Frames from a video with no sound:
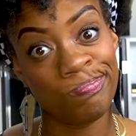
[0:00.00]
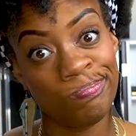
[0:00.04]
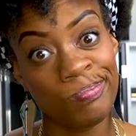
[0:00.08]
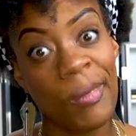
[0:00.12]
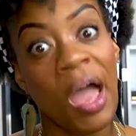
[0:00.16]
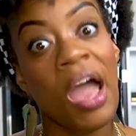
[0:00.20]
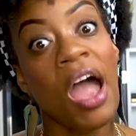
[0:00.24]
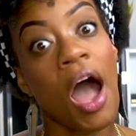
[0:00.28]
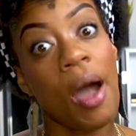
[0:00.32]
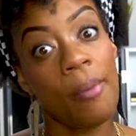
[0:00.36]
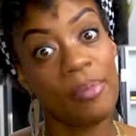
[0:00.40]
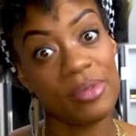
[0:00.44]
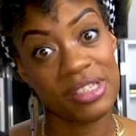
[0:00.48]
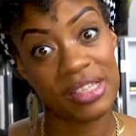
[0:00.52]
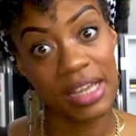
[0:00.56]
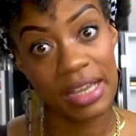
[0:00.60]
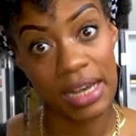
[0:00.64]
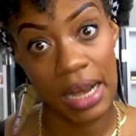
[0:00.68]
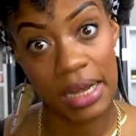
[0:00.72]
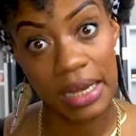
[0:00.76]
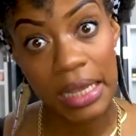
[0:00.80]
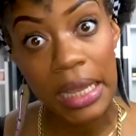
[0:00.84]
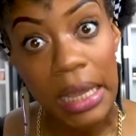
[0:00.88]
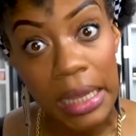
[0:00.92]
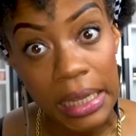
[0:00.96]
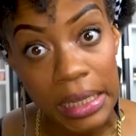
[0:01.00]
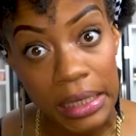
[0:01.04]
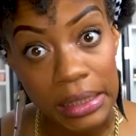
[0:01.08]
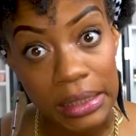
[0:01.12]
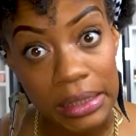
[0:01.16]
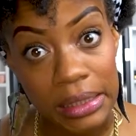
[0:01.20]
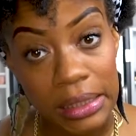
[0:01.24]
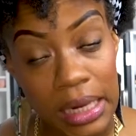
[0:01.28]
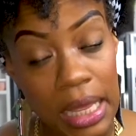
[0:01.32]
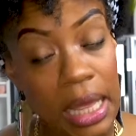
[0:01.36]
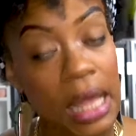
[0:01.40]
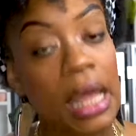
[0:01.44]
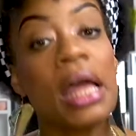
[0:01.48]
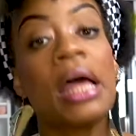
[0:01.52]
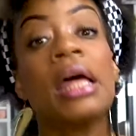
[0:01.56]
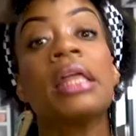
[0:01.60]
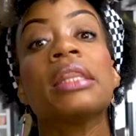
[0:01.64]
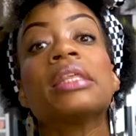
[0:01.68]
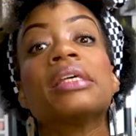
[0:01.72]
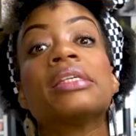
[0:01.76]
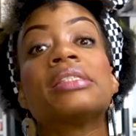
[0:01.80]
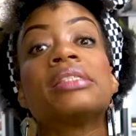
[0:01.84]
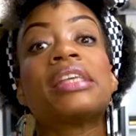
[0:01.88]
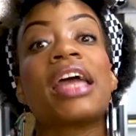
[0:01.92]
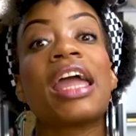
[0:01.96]
I'm gonna say that again.
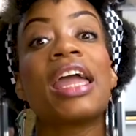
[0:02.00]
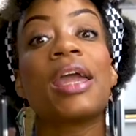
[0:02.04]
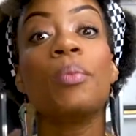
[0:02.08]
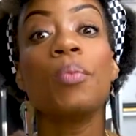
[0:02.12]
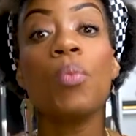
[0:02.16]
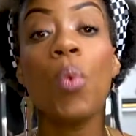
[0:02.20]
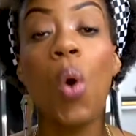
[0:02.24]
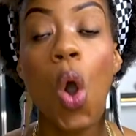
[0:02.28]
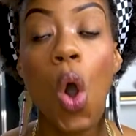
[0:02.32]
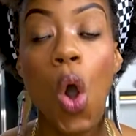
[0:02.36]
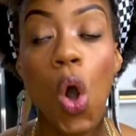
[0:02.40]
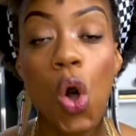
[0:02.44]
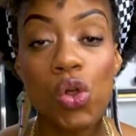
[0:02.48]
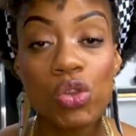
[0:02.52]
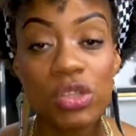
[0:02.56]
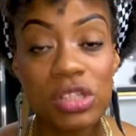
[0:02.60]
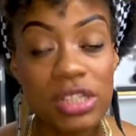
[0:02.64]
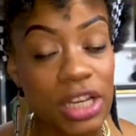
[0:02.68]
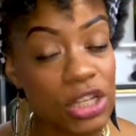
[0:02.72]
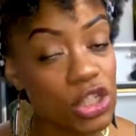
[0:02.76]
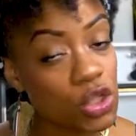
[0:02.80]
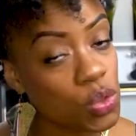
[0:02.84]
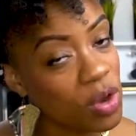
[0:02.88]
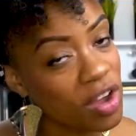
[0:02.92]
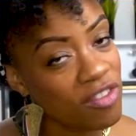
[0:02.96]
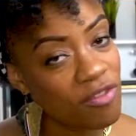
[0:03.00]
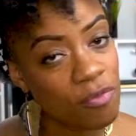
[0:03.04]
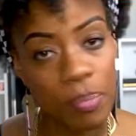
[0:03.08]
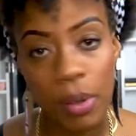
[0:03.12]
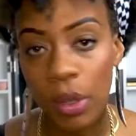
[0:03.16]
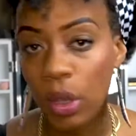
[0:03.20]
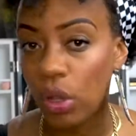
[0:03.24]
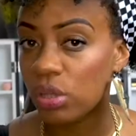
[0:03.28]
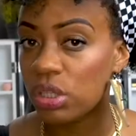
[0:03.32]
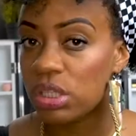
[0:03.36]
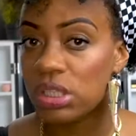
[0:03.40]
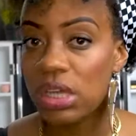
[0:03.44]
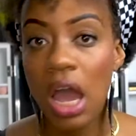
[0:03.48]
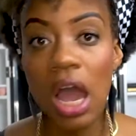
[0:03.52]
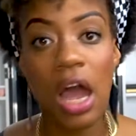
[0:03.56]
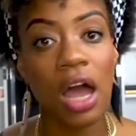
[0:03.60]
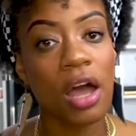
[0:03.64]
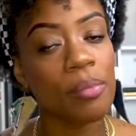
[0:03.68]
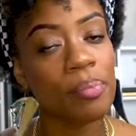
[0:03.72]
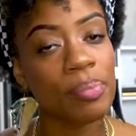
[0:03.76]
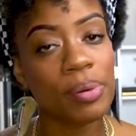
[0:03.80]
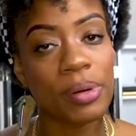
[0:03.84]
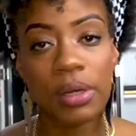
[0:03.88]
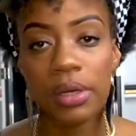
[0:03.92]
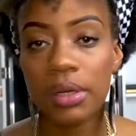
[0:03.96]
The same walls that you have built
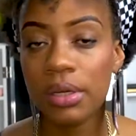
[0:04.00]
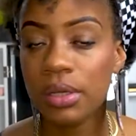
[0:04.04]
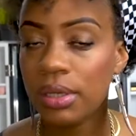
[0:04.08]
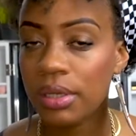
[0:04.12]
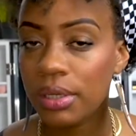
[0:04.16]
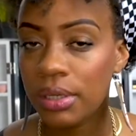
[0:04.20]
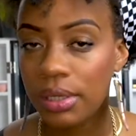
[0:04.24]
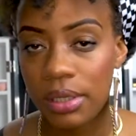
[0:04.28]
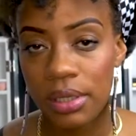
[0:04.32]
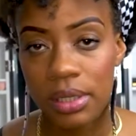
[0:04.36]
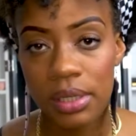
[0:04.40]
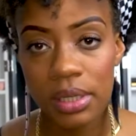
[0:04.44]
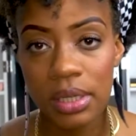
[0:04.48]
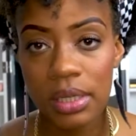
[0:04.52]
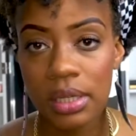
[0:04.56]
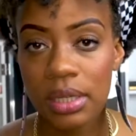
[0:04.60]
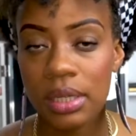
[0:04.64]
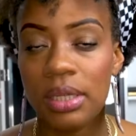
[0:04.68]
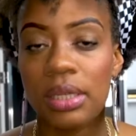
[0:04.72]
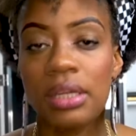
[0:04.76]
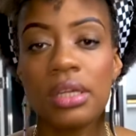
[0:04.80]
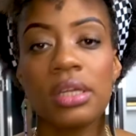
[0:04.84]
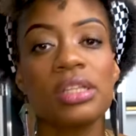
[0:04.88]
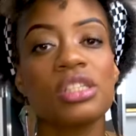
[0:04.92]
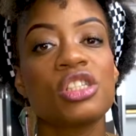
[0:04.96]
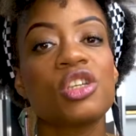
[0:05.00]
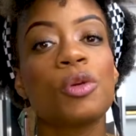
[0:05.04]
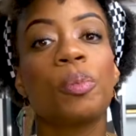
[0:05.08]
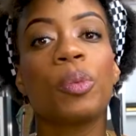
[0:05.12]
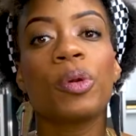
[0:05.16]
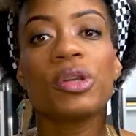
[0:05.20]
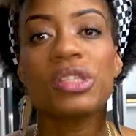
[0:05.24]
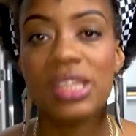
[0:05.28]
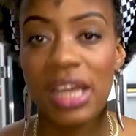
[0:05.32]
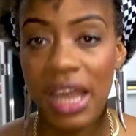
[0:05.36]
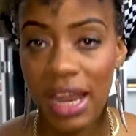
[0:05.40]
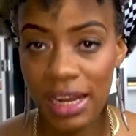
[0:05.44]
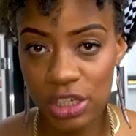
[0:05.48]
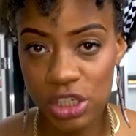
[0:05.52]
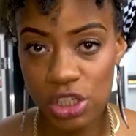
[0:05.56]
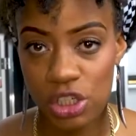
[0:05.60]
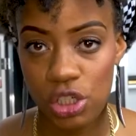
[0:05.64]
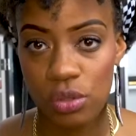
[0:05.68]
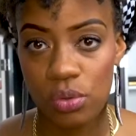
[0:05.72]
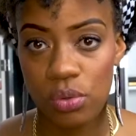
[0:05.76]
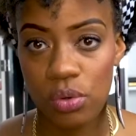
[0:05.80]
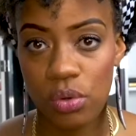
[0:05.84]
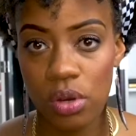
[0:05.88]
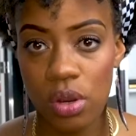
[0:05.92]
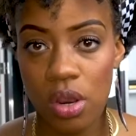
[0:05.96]
up to protect
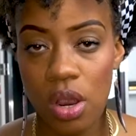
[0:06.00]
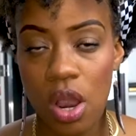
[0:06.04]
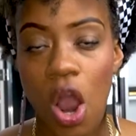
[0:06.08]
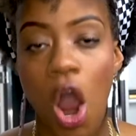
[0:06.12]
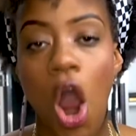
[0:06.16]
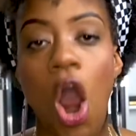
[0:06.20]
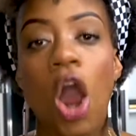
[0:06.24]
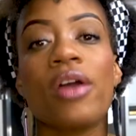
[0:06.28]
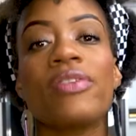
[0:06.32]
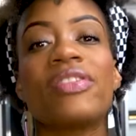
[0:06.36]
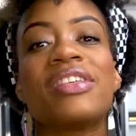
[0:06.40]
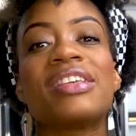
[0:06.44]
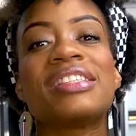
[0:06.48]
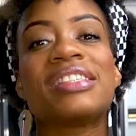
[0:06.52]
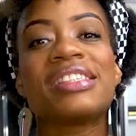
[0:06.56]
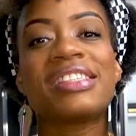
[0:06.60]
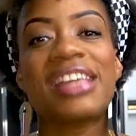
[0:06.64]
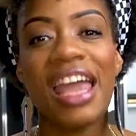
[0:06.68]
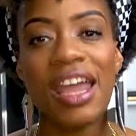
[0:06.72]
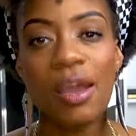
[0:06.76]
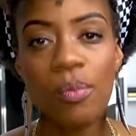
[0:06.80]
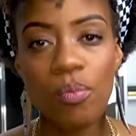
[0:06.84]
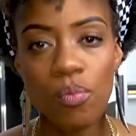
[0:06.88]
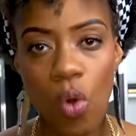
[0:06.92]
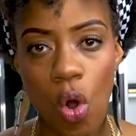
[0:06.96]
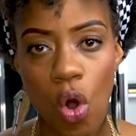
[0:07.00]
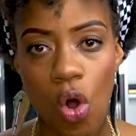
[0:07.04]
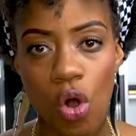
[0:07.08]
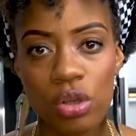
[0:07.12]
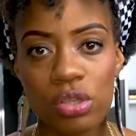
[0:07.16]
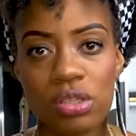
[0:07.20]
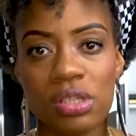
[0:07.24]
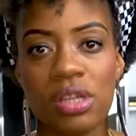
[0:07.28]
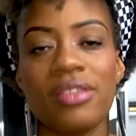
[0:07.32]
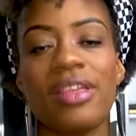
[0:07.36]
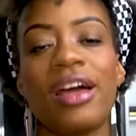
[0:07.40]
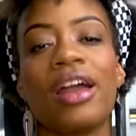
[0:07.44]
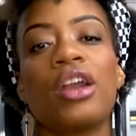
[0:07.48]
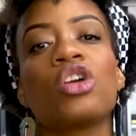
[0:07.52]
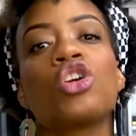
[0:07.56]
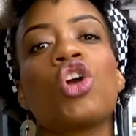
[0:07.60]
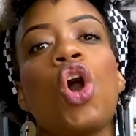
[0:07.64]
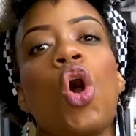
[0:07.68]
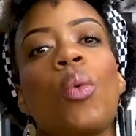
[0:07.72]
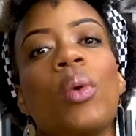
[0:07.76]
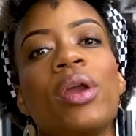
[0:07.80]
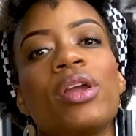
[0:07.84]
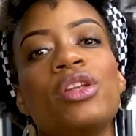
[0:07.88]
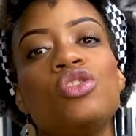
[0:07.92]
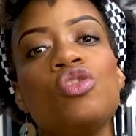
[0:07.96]
you are the same walls that are
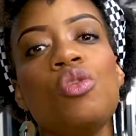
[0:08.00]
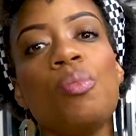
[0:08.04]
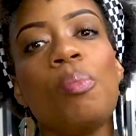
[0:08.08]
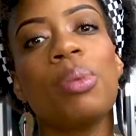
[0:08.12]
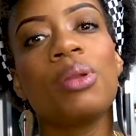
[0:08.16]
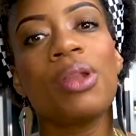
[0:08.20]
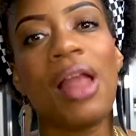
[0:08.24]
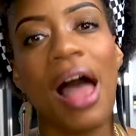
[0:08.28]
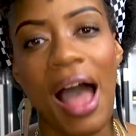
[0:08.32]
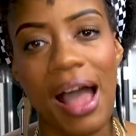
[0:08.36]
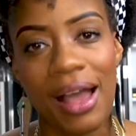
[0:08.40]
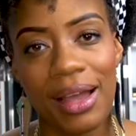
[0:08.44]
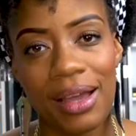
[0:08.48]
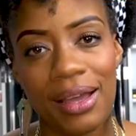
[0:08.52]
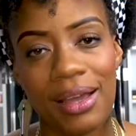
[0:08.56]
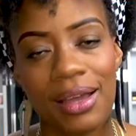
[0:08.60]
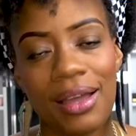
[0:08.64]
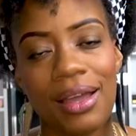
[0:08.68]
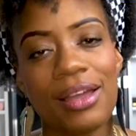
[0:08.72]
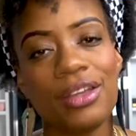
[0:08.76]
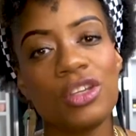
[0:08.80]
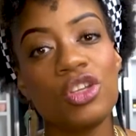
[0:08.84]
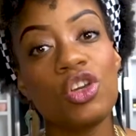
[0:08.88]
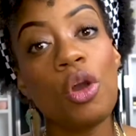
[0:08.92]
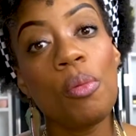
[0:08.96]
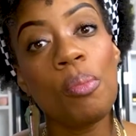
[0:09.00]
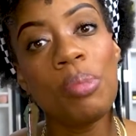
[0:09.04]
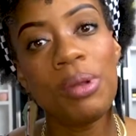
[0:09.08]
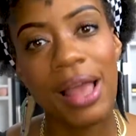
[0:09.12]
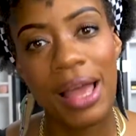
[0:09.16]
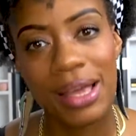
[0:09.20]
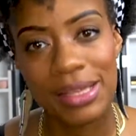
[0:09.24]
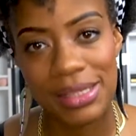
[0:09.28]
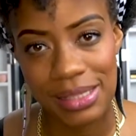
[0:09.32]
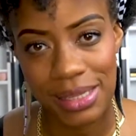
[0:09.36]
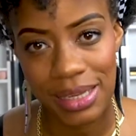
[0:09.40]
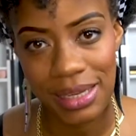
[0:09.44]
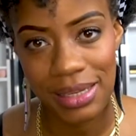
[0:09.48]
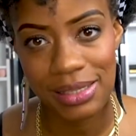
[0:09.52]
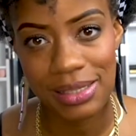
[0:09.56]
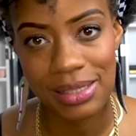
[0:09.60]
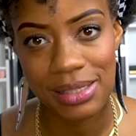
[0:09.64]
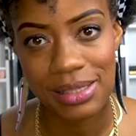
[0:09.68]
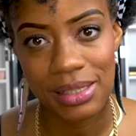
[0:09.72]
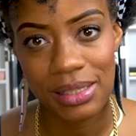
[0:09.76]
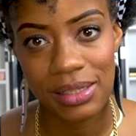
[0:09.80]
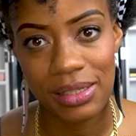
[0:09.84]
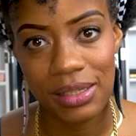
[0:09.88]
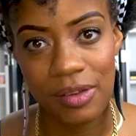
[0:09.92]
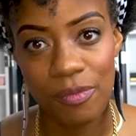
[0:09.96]
going to block your
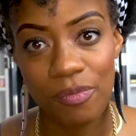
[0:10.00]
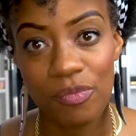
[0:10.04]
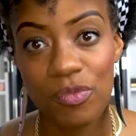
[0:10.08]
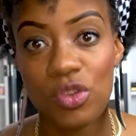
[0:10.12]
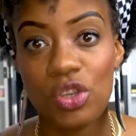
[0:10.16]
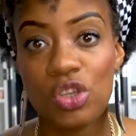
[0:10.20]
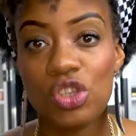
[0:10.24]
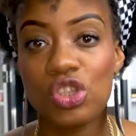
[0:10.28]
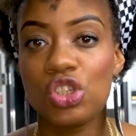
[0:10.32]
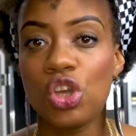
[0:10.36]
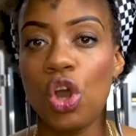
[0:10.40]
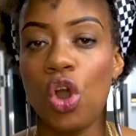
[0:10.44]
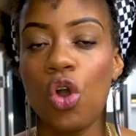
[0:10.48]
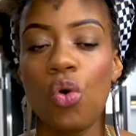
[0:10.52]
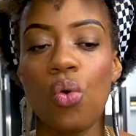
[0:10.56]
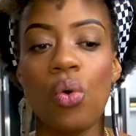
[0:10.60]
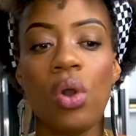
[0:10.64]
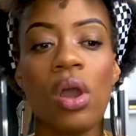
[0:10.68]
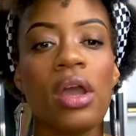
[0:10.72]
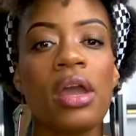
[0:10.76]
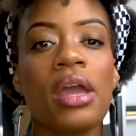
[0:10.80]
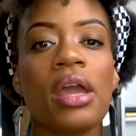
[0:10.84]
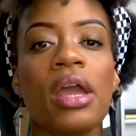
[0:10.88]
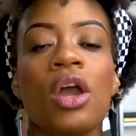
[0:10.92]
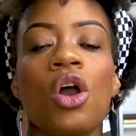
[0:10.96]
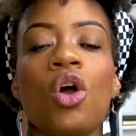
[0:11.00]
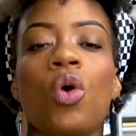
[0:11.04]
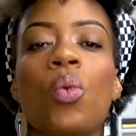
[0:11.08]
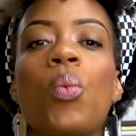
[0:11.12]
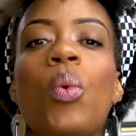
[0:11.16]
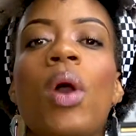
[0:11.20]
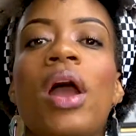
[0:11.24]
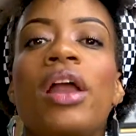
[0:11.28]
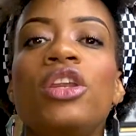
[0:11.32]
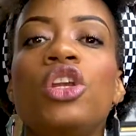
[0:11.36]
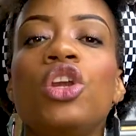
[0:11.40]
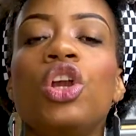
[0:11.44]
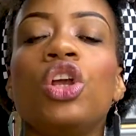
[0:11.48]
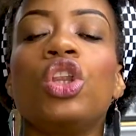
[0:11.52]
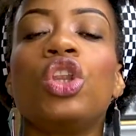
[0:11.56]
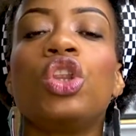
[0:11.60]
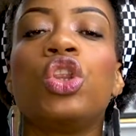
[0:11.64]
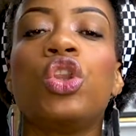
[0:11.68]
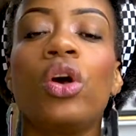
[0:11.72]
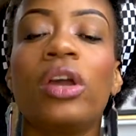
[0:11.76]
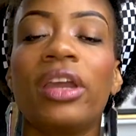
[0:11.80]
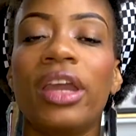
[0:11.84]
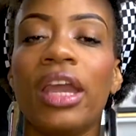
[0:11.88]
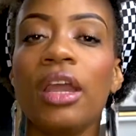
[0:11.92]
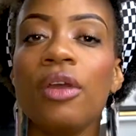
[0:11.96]
blessings. So when you're
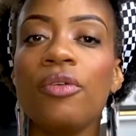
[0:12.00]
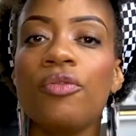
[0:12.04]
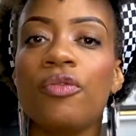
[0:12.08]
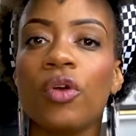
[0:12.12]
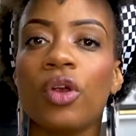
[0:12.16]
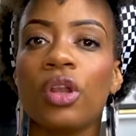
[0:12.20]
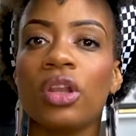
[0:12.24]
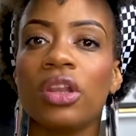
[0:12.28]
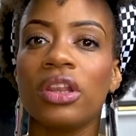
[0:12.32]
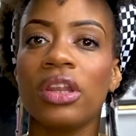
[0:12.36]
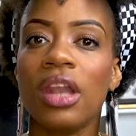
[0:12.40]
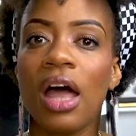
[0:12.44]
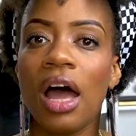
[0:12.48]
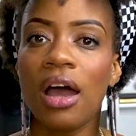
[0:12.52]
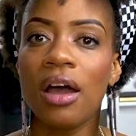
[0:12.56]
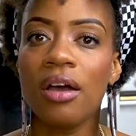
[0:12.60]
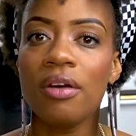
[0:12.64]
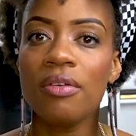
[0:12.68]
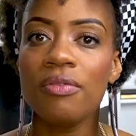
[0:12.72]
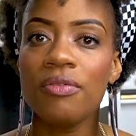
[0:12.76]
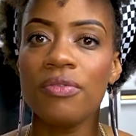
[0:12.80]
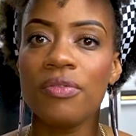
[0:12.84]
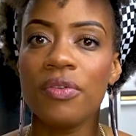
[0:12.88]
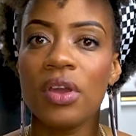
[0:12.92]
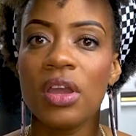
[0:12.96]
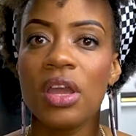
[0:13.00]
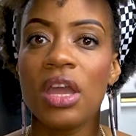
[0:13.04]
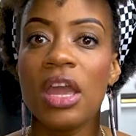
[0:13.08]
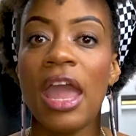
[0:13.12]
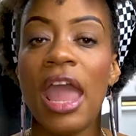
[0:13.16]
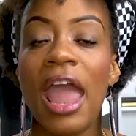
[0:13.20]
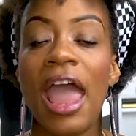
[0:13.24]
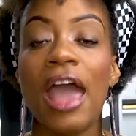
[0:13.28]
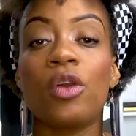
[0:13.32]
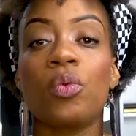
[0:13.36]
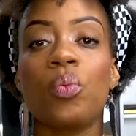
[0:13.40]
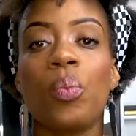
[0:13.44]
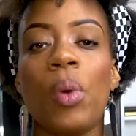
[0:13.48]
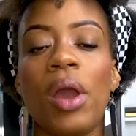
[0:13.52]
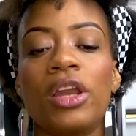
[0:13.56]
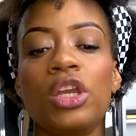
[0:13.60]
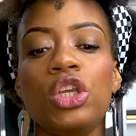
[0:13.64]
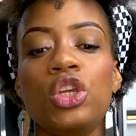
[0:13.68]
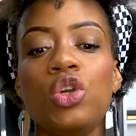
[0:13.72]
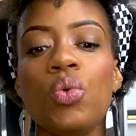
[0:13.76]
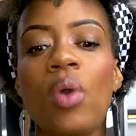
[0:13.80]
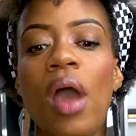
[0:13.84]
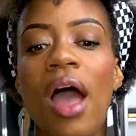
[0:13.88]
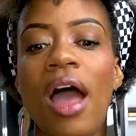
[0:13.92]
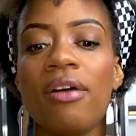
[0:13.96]
looking for love and when
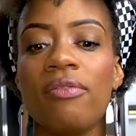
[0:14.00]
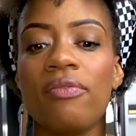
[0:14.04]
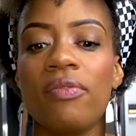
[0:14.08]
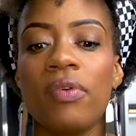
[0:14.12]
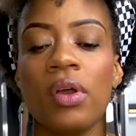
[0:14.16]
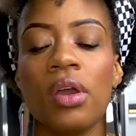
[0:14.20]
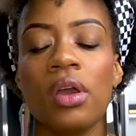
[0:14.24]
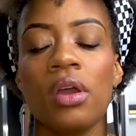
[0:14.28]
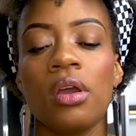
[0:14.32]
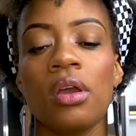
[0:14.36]
you have